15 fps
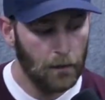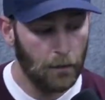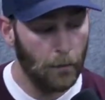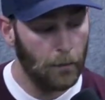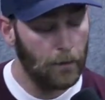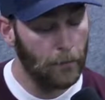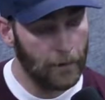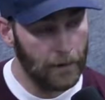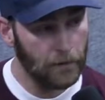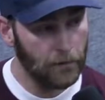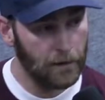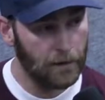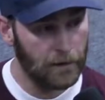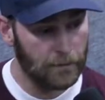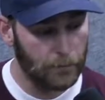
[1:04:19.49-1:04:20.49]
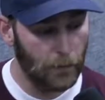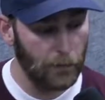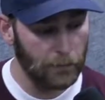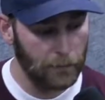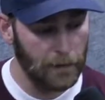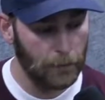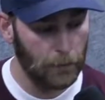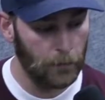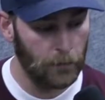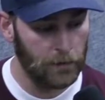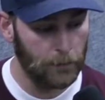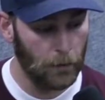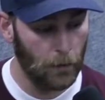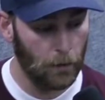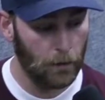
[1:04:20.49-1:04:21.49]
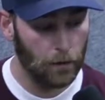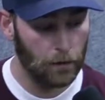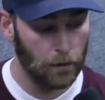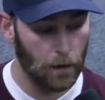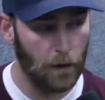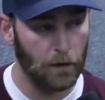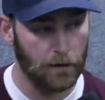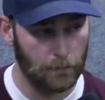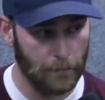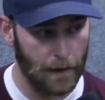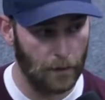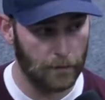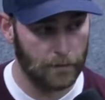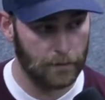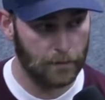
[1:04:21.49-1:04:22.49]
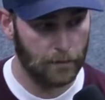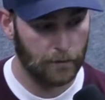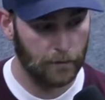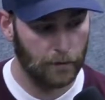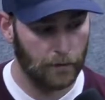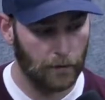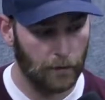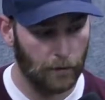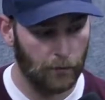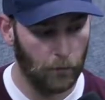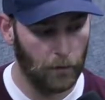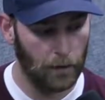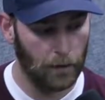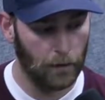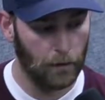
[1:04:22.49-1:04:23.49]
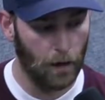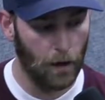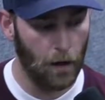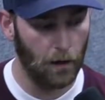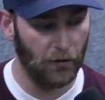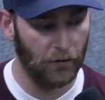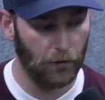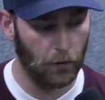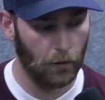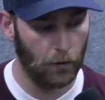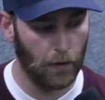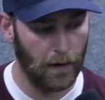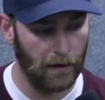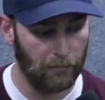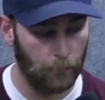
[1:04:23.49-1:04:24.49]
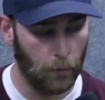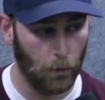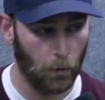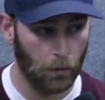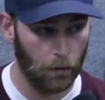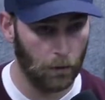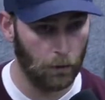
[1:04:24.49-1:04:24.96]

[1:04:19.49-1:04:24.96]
The main thing is most people who smoke large amounts of weed also have poor